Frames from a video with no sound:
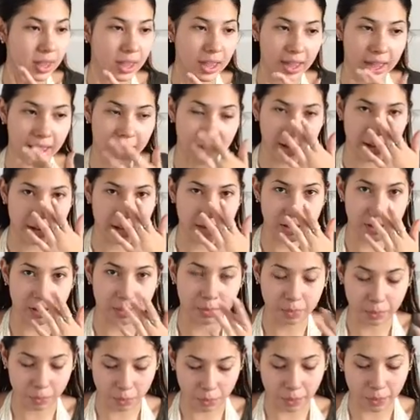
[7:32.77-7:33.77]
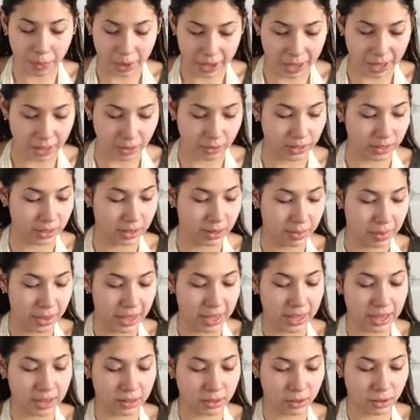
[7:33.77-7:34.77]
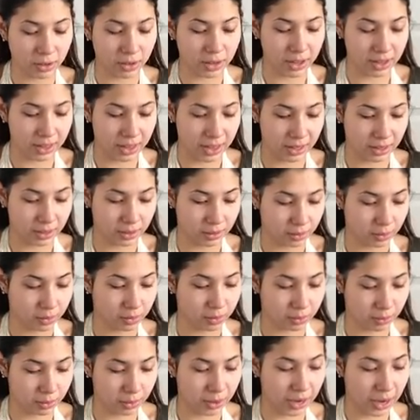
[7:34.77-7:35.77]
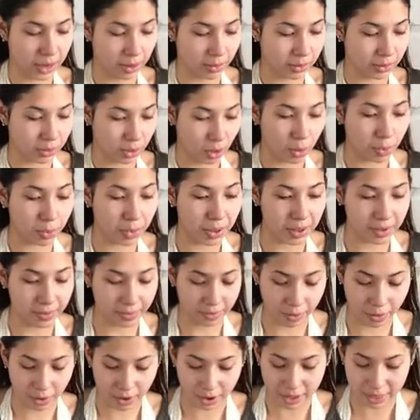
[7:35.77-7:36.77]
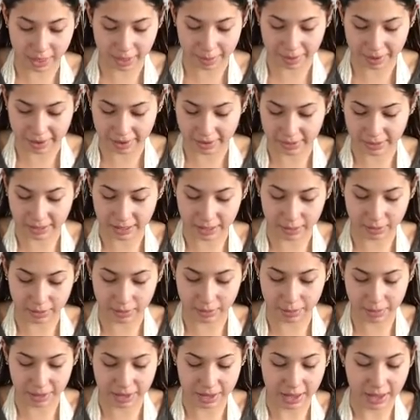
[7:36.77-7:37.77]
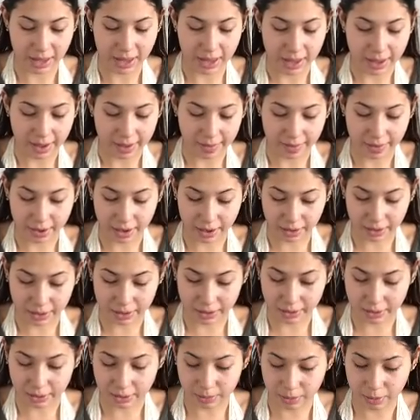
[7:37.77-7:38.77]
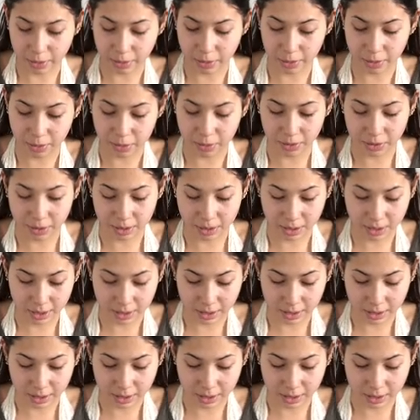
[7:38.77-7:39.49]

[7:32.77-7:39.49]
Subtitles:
and by using the baking soda, that's what I was hoping for, that my skin would be very smooth.